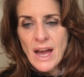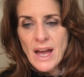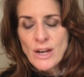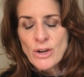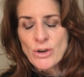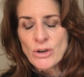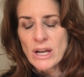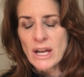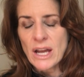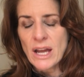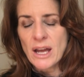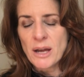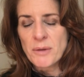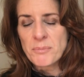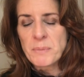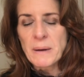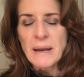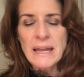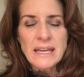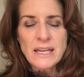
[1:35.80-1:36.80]
Look,
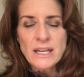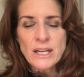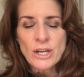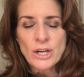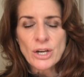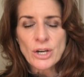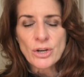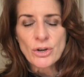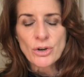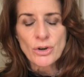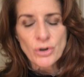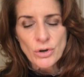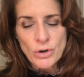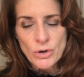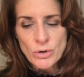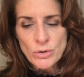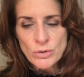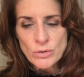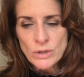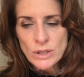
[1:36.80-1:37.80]
bleak,
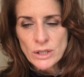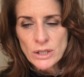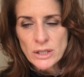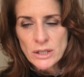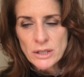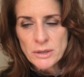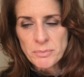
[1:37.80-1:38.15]
cruel,